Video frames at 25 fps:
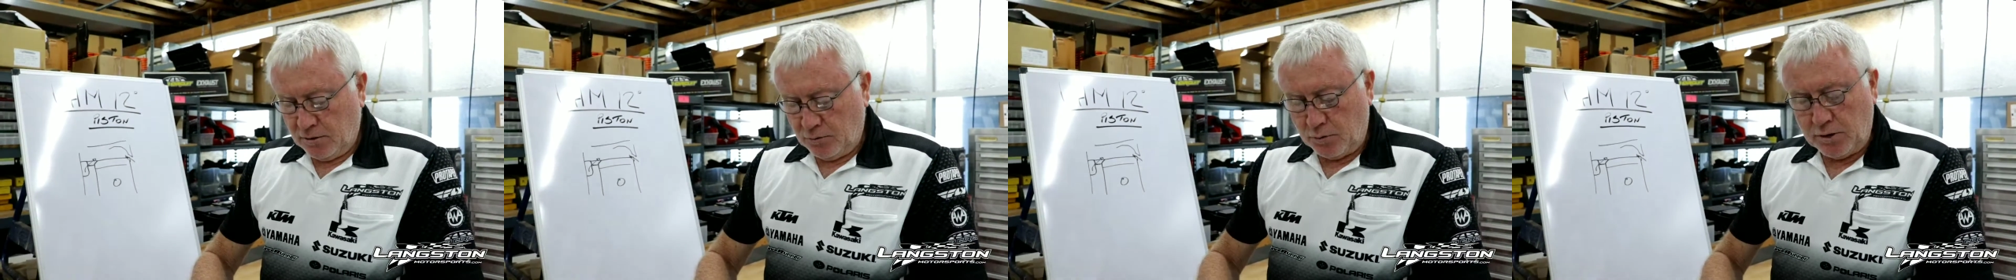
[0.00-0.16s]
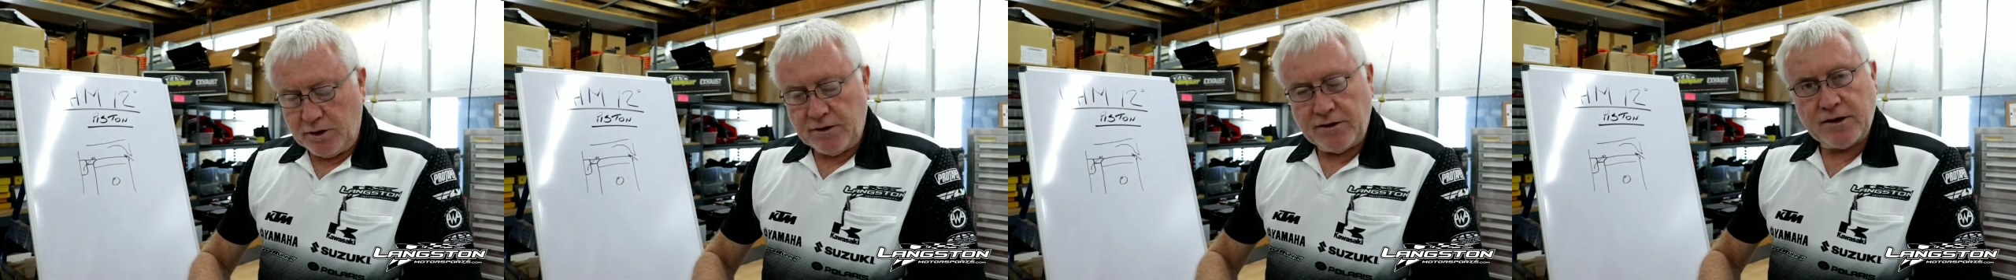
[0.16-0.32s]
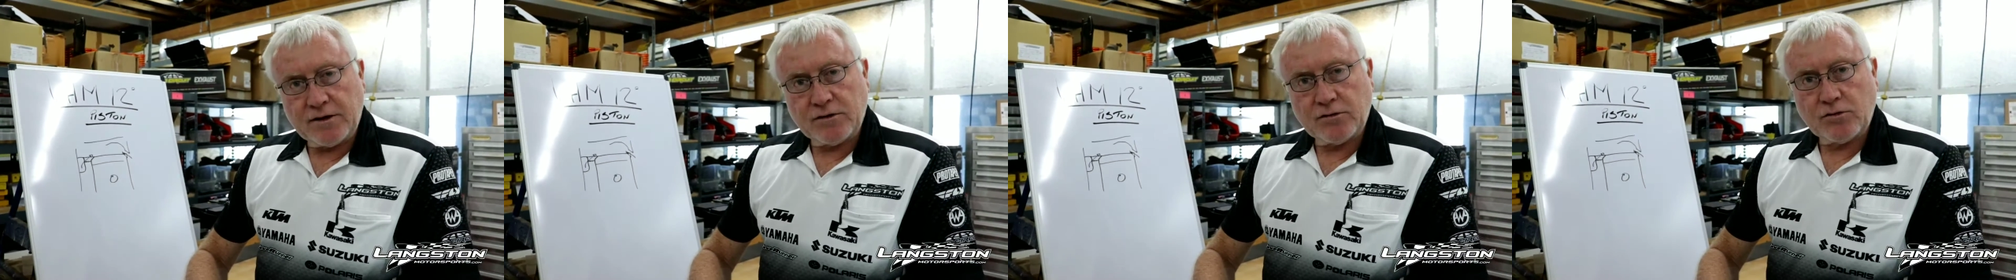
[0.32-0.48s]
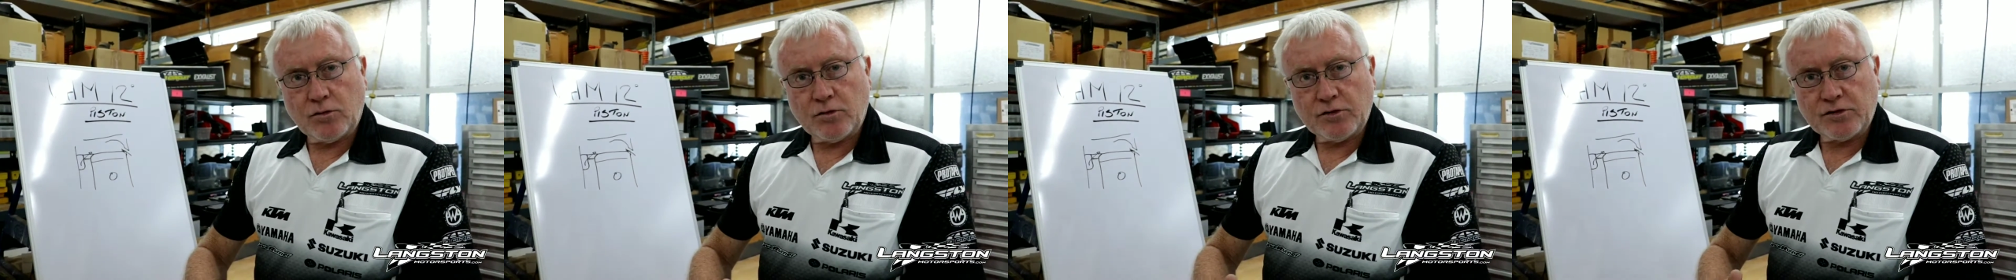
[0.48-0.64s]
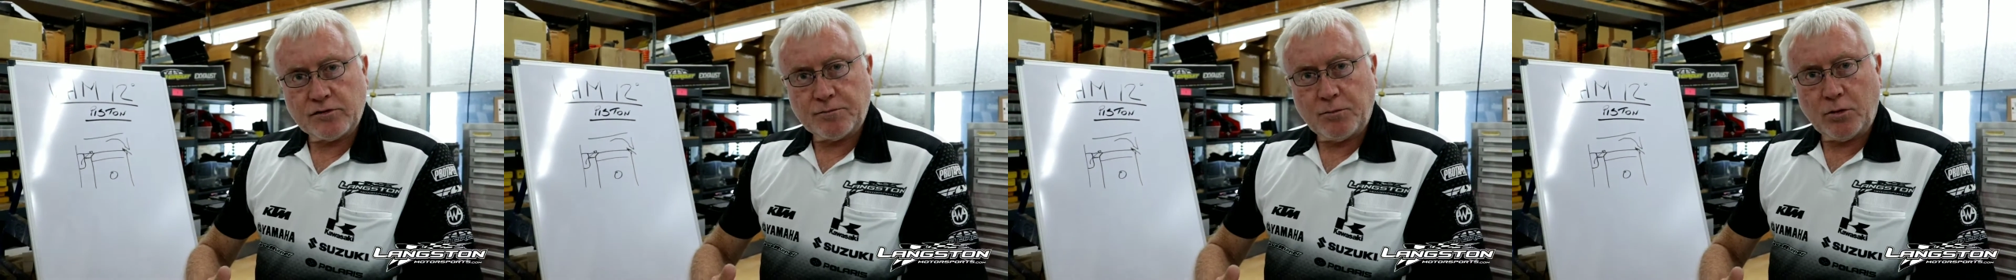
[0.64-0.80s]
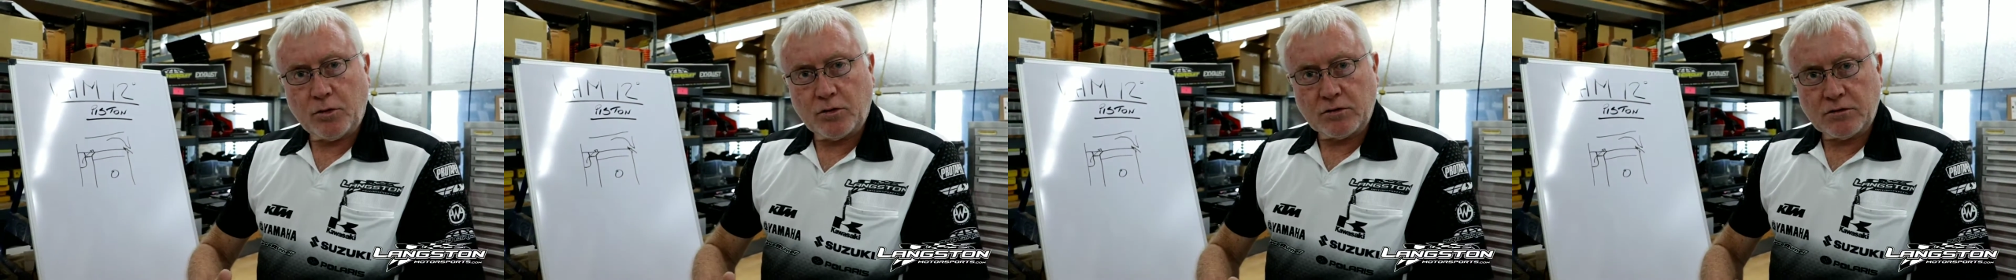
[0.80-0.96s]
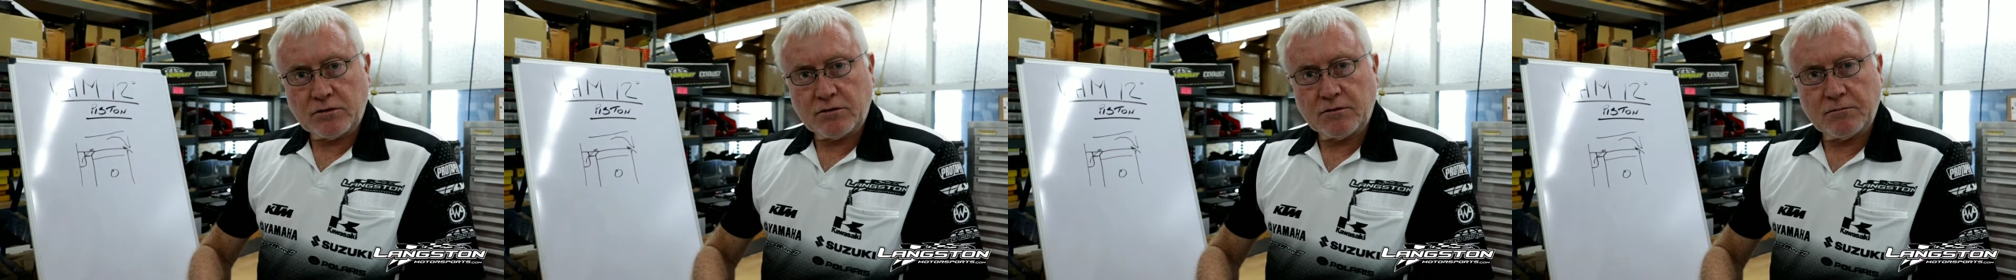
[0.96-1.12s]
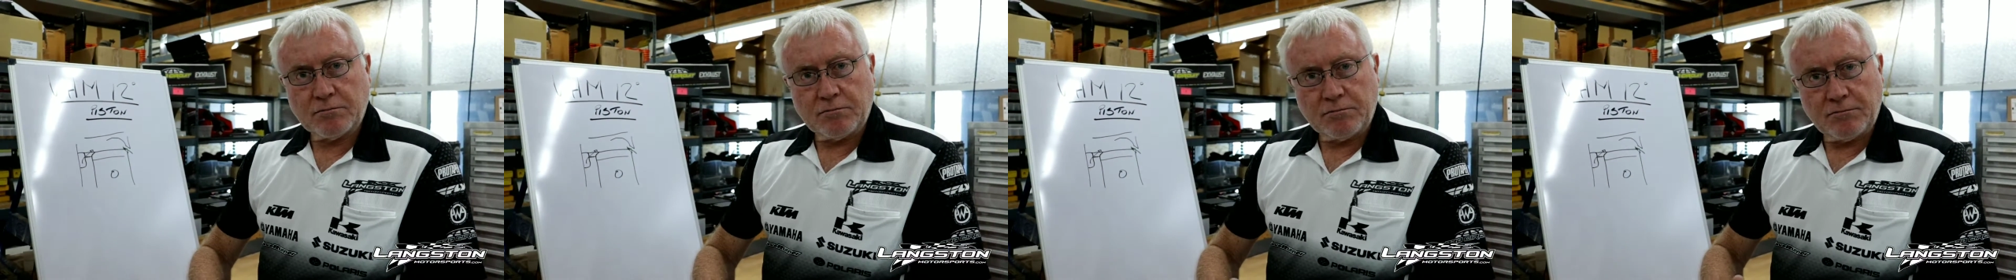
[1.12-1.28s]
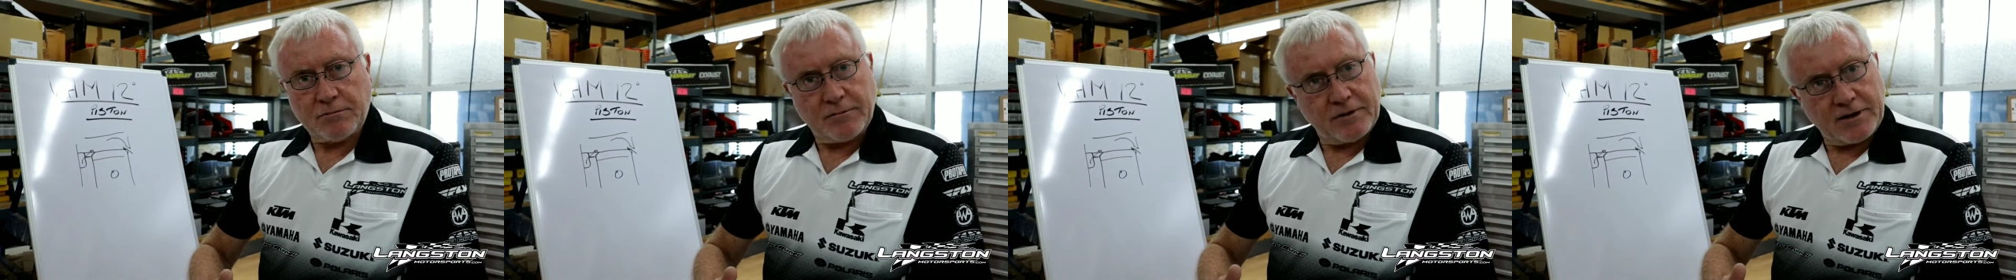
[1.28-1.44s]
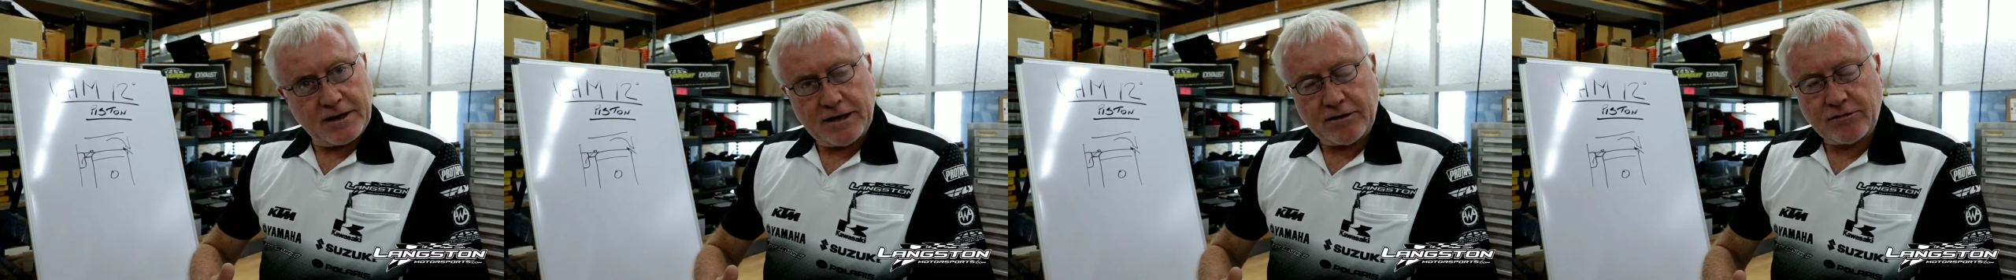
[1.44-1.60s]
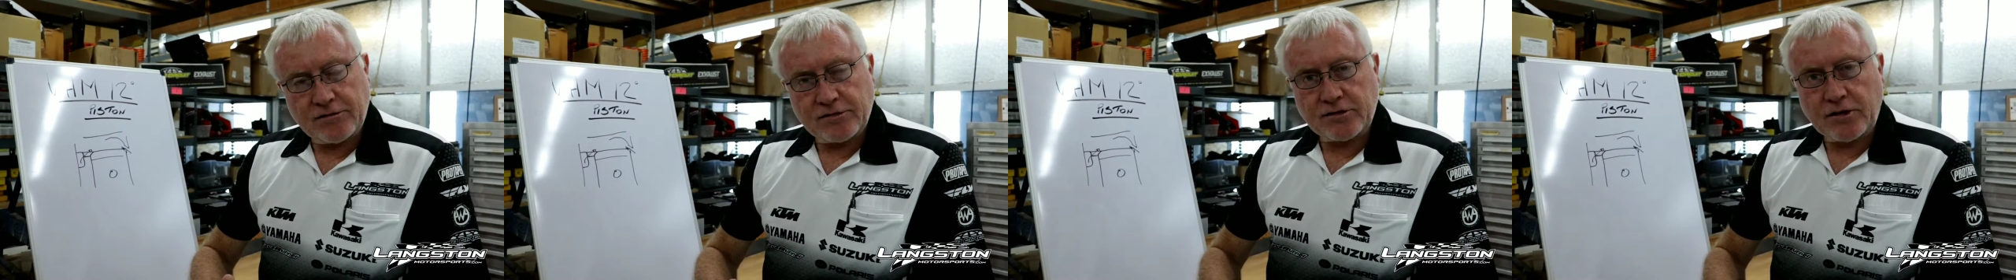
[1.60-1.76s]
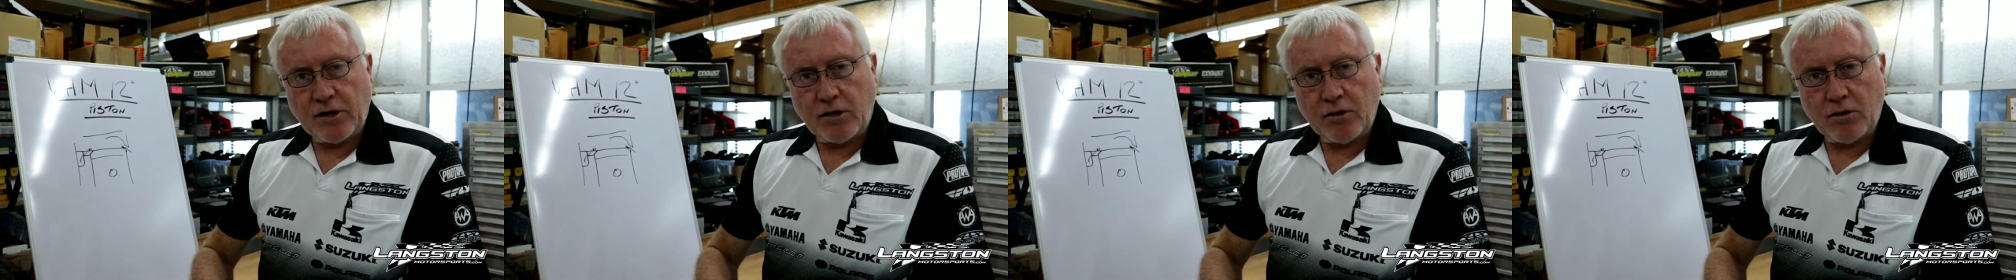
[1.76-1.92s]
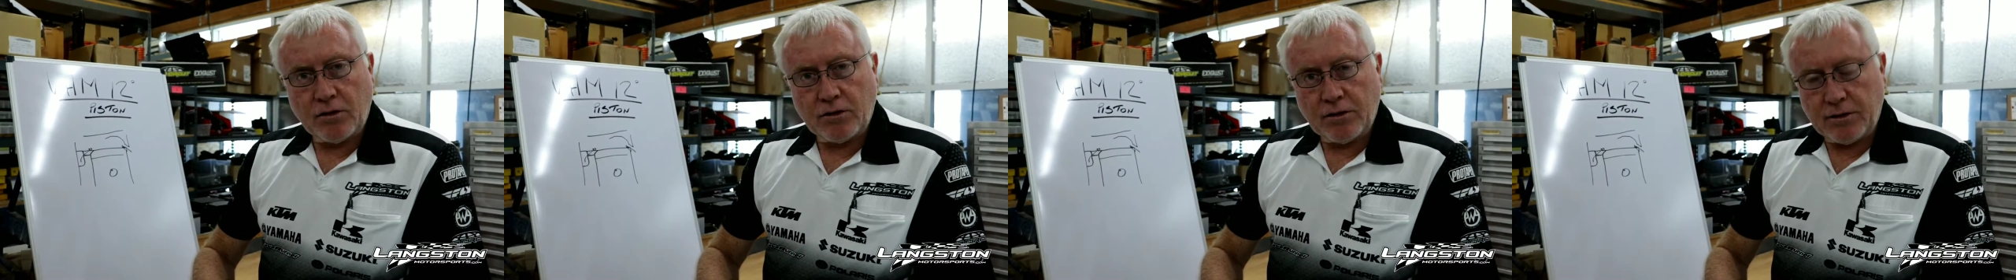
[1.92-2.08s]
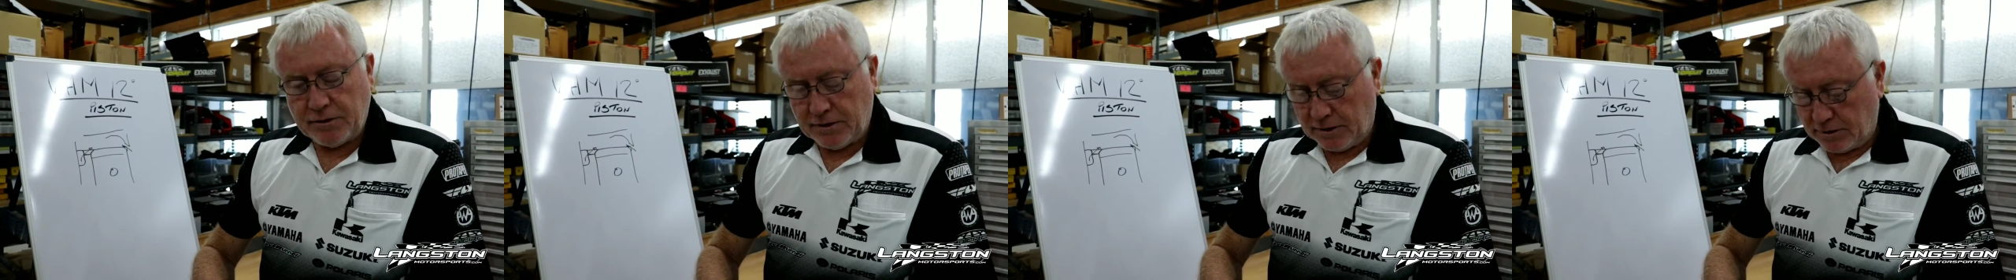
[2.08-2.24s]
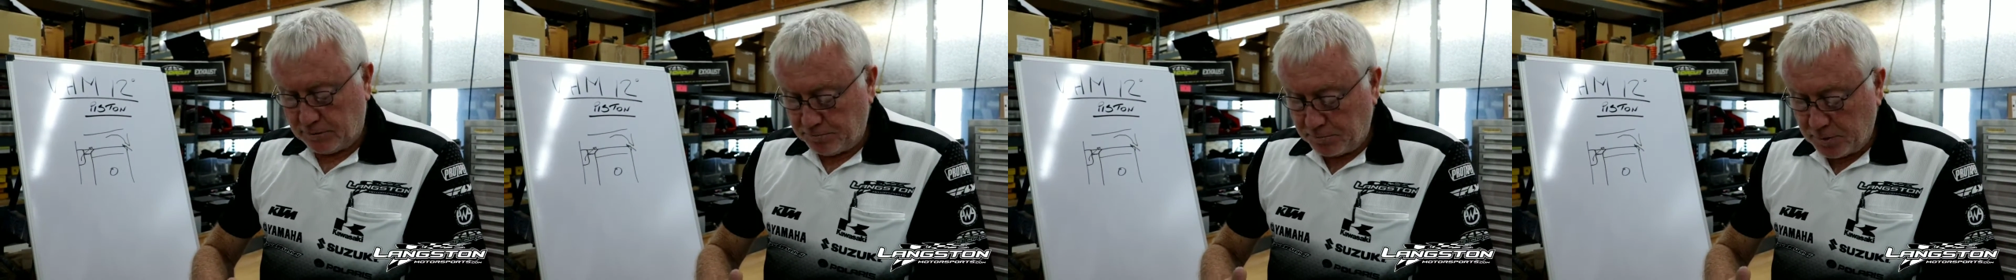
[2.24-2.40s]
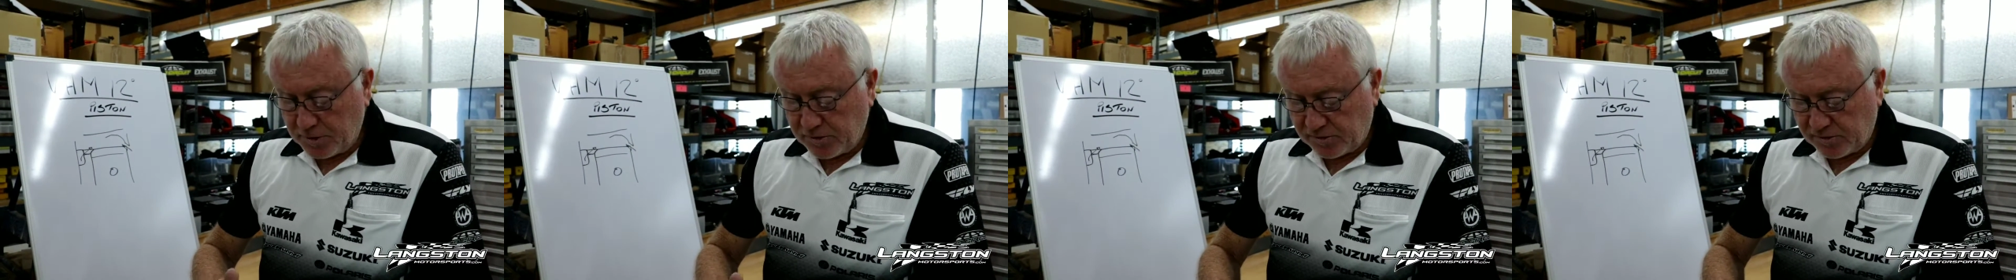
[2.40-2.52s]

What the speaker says: where the exhaust port the